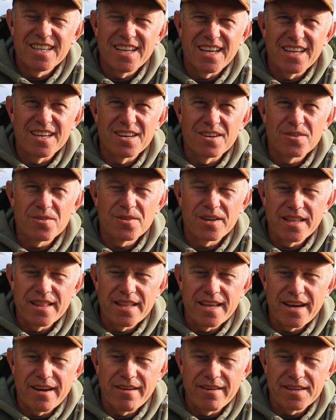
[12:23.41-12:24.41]
And I got in
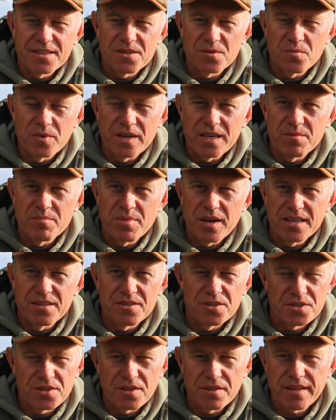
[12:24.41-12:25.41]
there, and it's a weed bed,
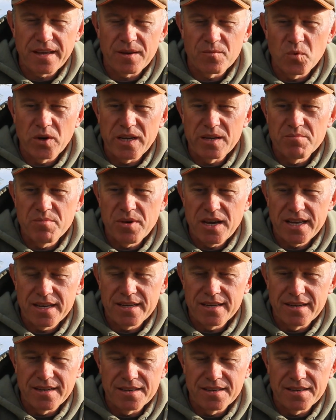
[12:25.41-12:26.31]
just a thick weed bed.